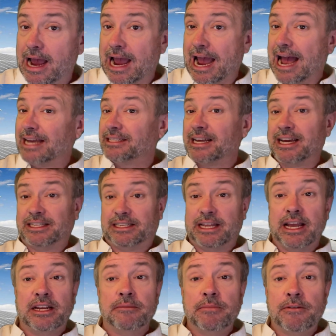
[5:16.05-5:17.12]
As I
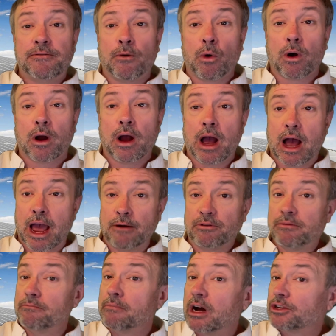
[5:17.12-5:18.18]
stated before, I
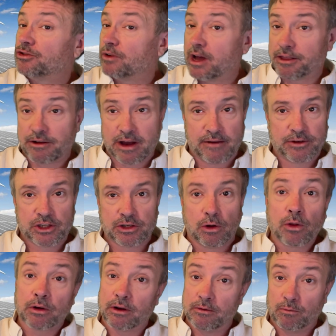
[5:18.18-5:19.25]
would much rather have a
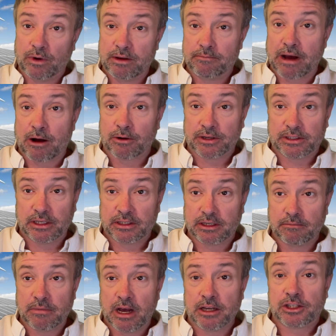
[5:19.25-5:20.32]
solar and wind power
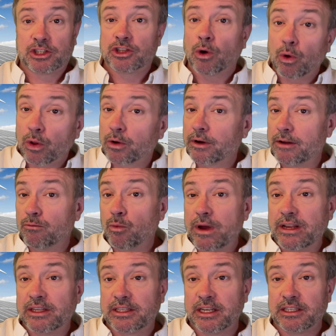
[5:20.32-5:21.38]
system. A solar and
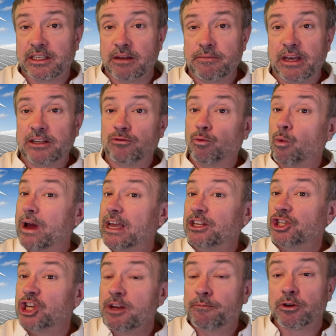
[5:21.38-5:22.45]
wind system is way
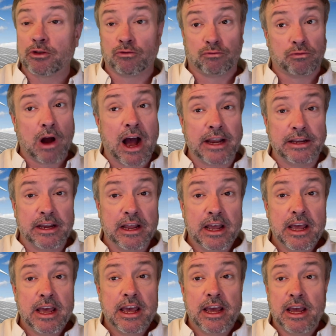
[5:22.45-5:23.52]
cheaper to run
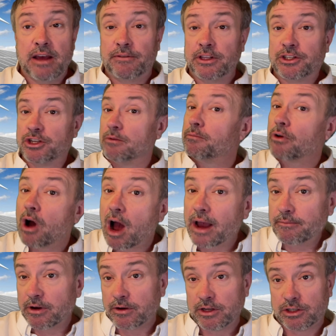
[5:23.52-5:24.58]
if it's your
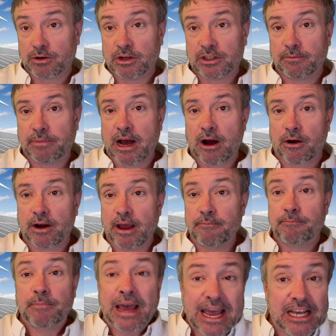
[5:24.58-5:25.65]
primary source of power
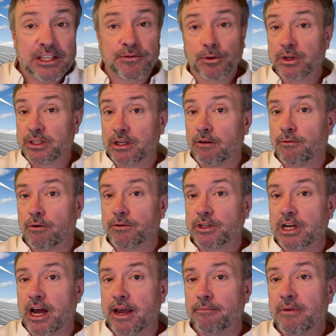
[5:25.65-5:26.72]
and pays for itself over
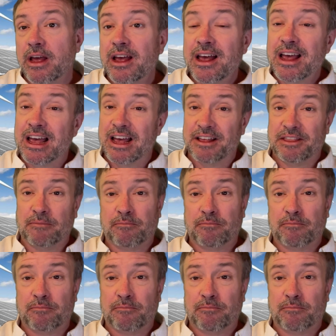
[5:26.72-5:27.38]
time. The